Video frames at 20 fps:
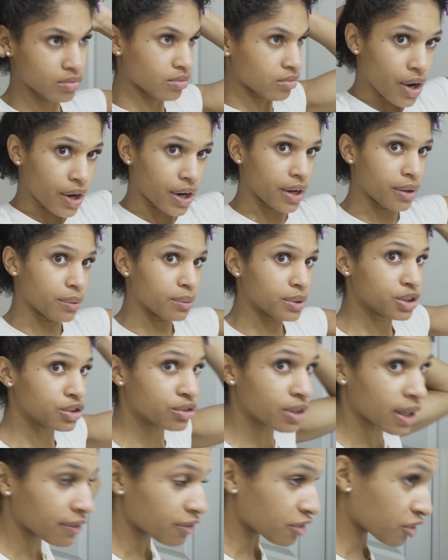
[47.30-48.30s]
Alright, once
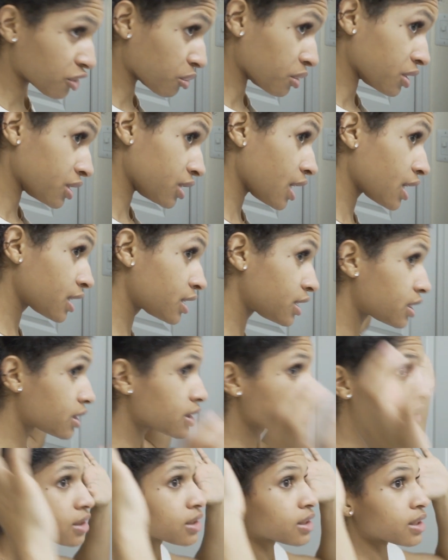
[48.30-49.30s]
you have your 3
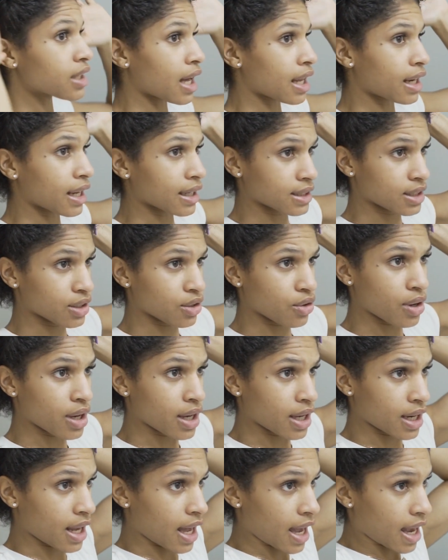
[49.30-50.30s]
sections, I like to go
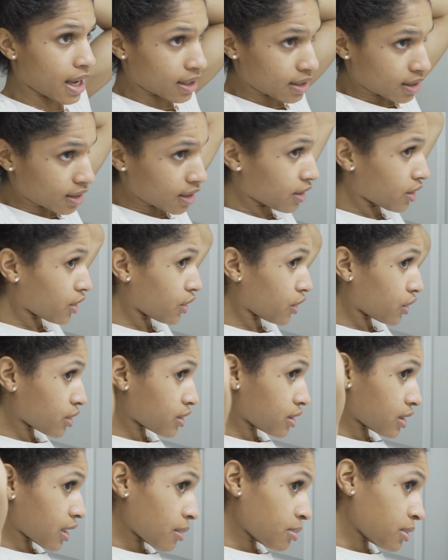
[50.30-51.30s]
ahead and add another
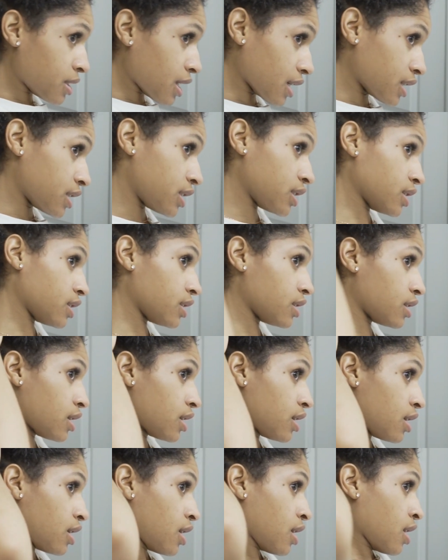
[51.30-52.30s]
subsection
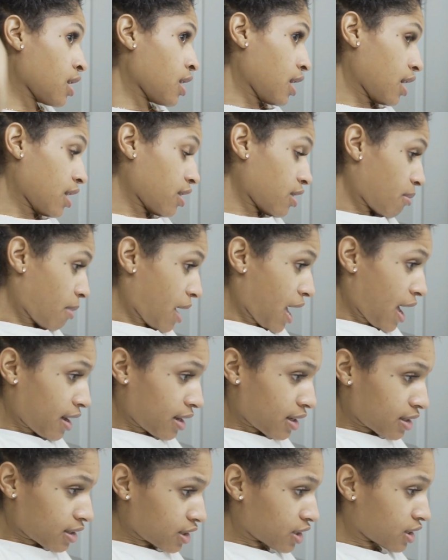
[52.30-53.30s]
in the
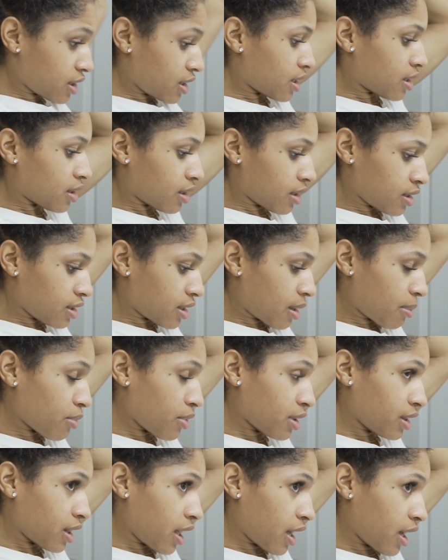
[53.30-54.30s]
back just to
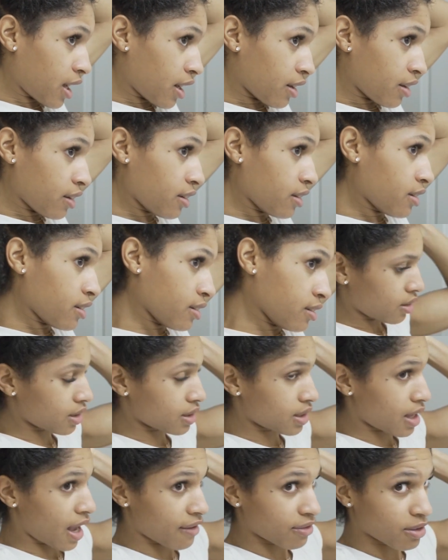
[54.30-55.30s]
separate the hair.
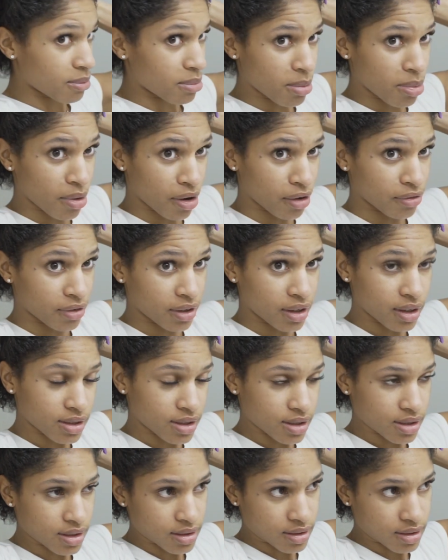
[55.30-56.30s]
Doesn't have to be perfect.